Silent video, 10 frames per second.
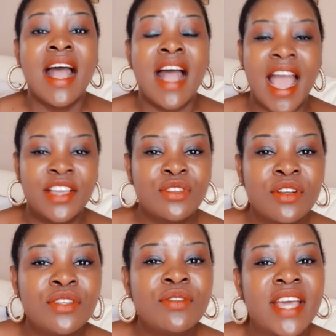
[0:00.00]
I
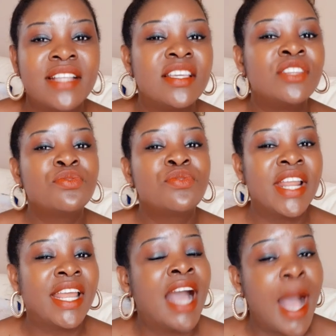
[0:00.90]
told you that it
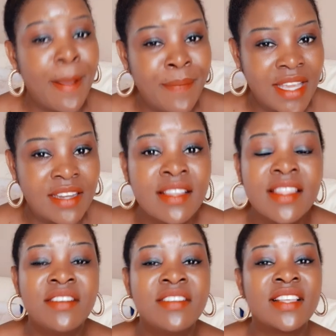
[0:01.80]
really happened.
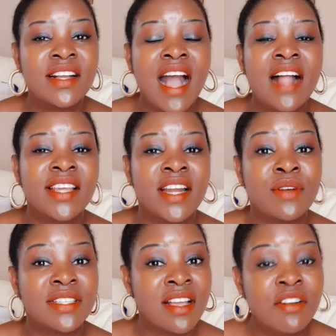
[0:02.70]
There is a girl that I
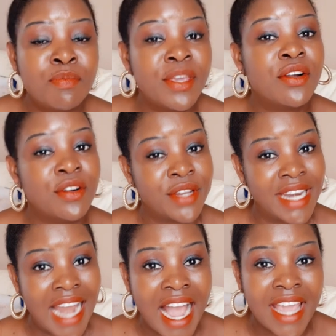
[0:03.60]
was helping
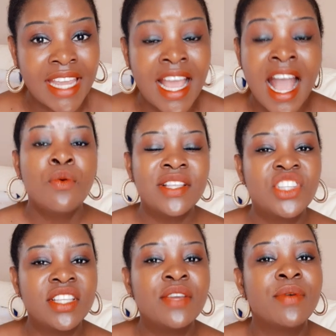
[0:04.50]
online was
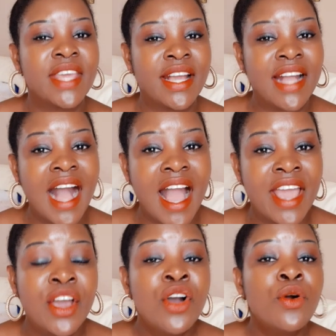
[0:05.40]
chatting with a
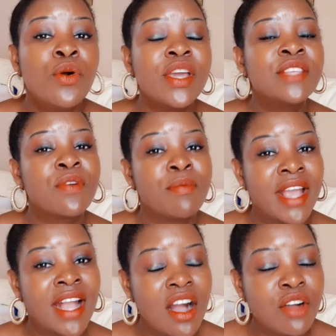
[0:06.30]
guy who is from
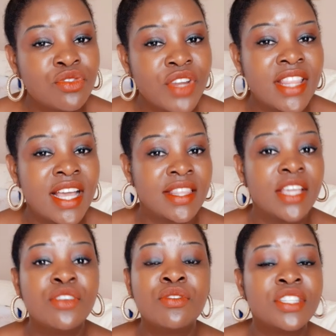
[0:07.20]
a country that
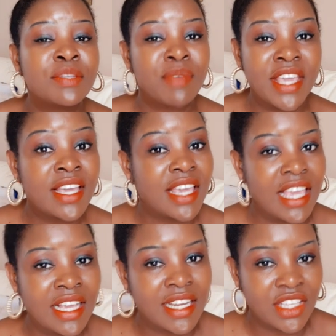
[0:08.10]
they don't speak
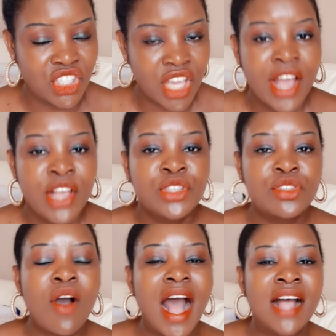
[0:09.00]
English.
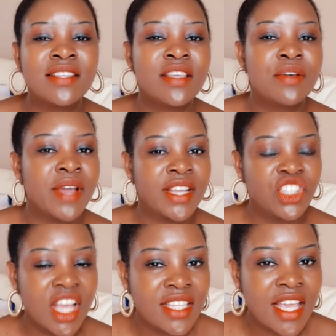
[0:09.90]
So as they were
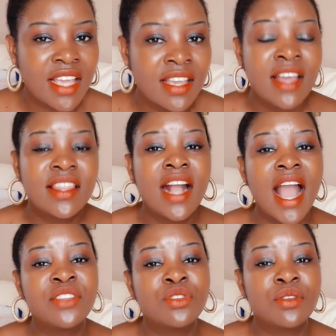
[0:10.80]
chatting, the
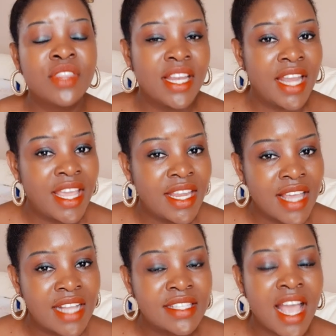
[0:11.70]
guy told the lady
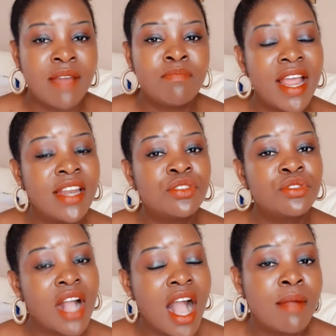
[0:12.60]
that I am planning
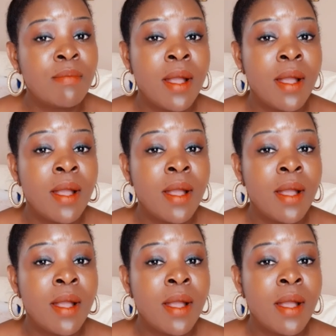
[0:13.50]
to come